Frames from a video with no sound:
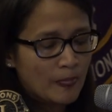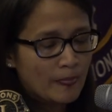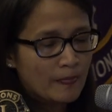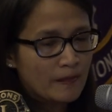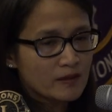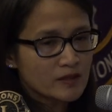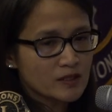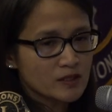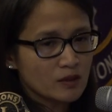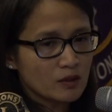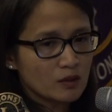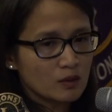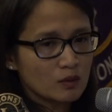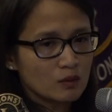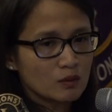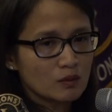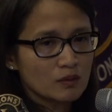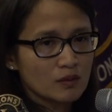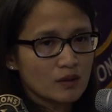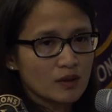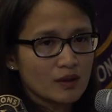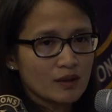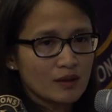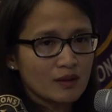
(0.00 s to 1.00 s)
So
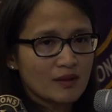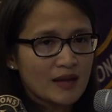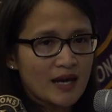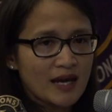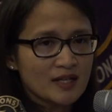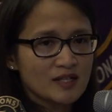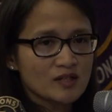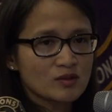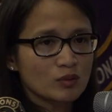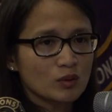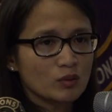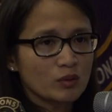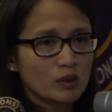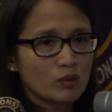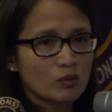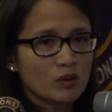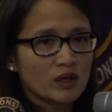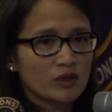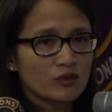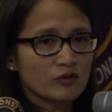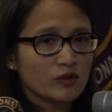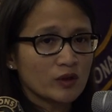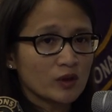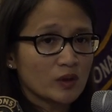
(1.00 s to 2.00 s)
that's what we
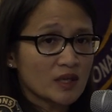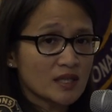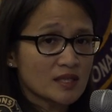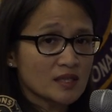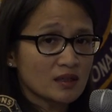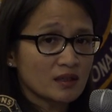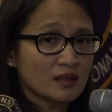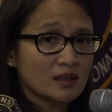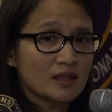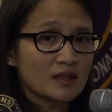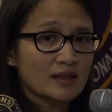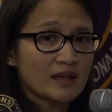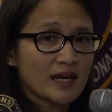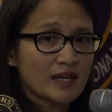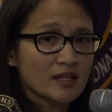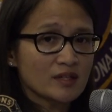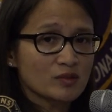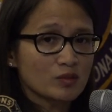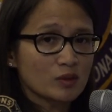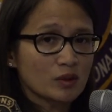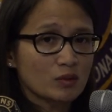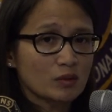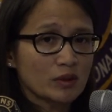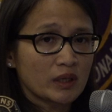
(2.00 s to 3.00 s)
want to focus on and that's
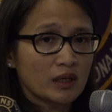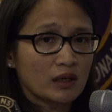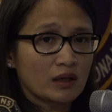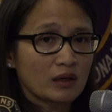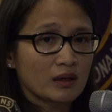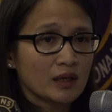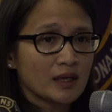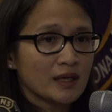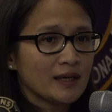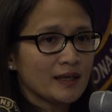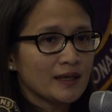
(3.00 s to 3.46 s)
what we're